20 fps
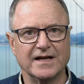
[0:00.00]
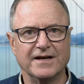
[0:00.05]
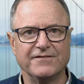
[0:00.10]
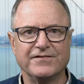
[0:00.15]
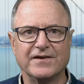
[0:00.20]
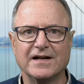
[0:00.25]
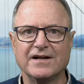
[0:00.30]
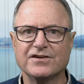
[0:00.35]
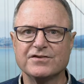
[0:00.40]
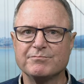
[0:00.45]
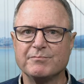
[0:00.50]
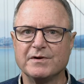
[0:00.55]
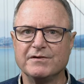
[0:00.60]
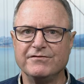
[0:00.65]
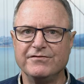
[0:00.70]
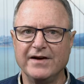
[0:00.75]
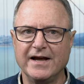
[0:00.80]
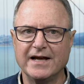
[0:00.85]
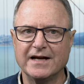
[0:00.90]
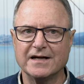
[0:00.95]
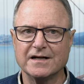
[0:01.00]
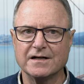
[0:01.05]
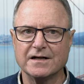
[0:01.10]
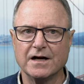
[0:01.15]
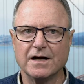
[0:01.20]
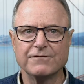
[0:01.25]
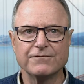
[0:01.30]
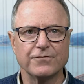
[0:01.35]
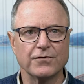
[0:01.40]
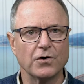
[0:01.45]
if it has been vacant
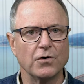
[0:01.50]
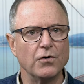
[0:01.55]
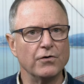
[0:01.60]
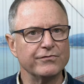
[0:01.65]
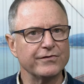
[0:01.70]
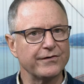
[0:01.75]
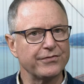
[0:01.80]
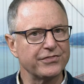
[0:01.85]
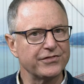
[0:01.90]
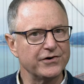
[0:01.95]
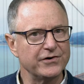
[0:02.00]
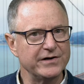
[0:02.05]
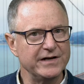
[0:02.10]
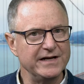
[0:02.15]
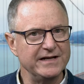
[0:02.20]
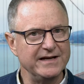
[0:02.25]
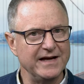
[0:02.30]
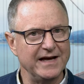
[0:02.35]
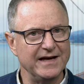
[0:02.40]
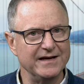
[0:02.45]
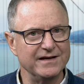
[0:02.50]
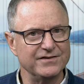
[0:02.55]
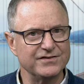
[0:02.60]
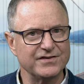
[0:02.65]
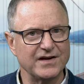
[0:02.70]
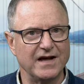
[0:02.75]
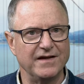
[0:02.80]
for over 30 days